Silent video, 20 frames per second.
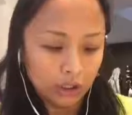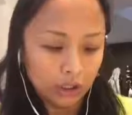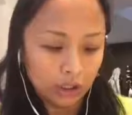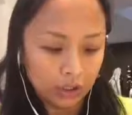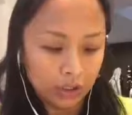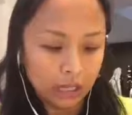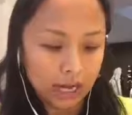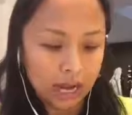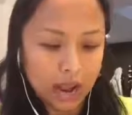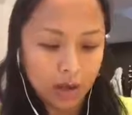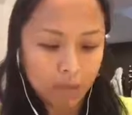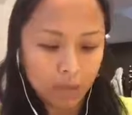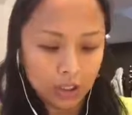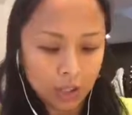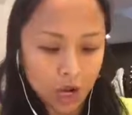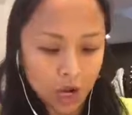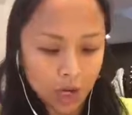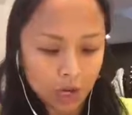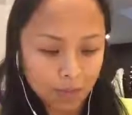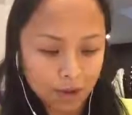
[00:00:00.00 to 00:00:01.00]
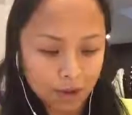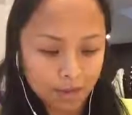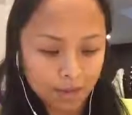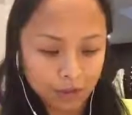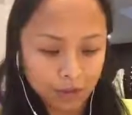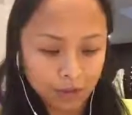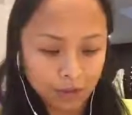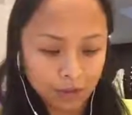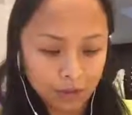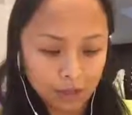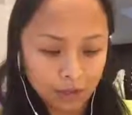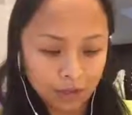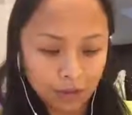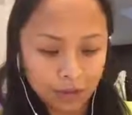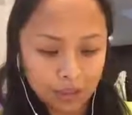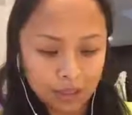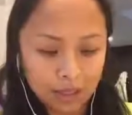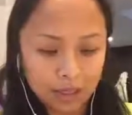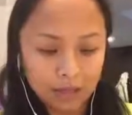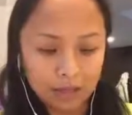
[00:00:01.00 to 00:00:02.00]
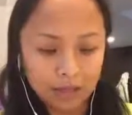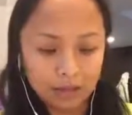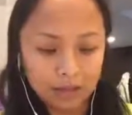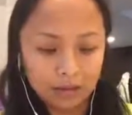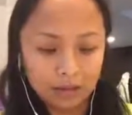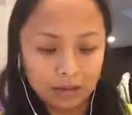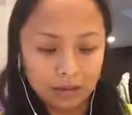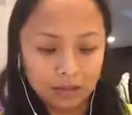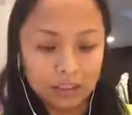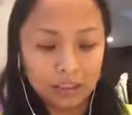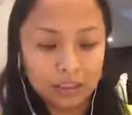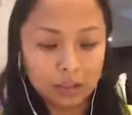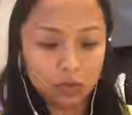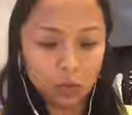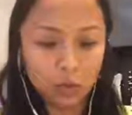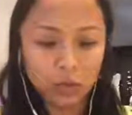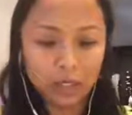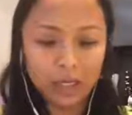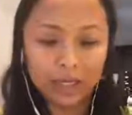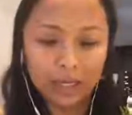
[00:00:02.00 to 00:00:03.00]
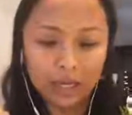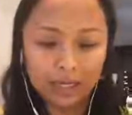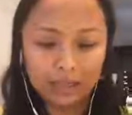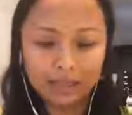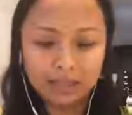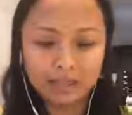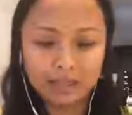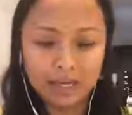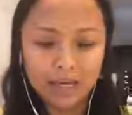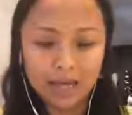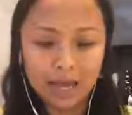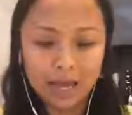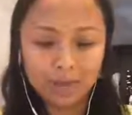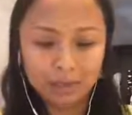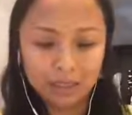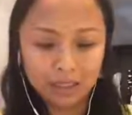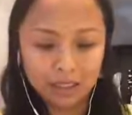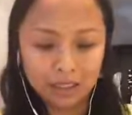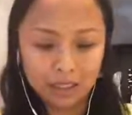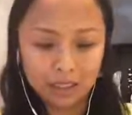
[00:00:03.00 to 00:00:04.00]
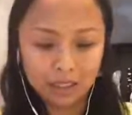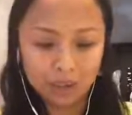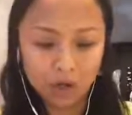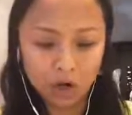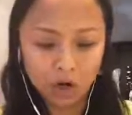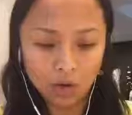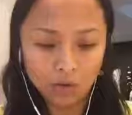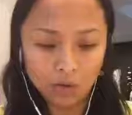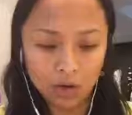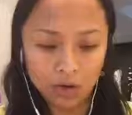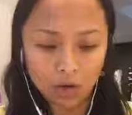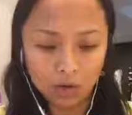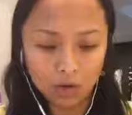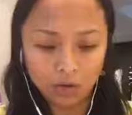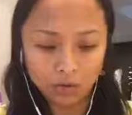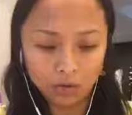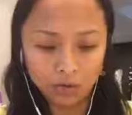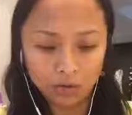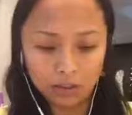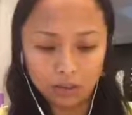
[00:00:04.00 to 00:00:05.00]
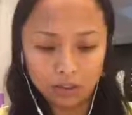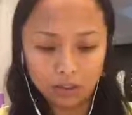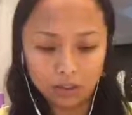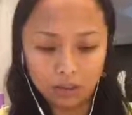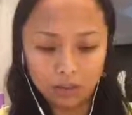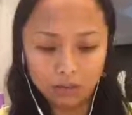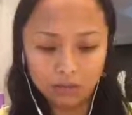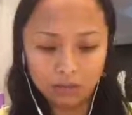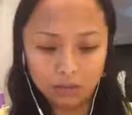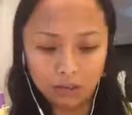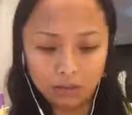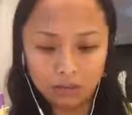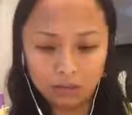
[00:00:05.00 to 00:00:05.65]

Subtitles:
today I will talk about feng shui. This week I decided I'm just going to talk about all those, you know,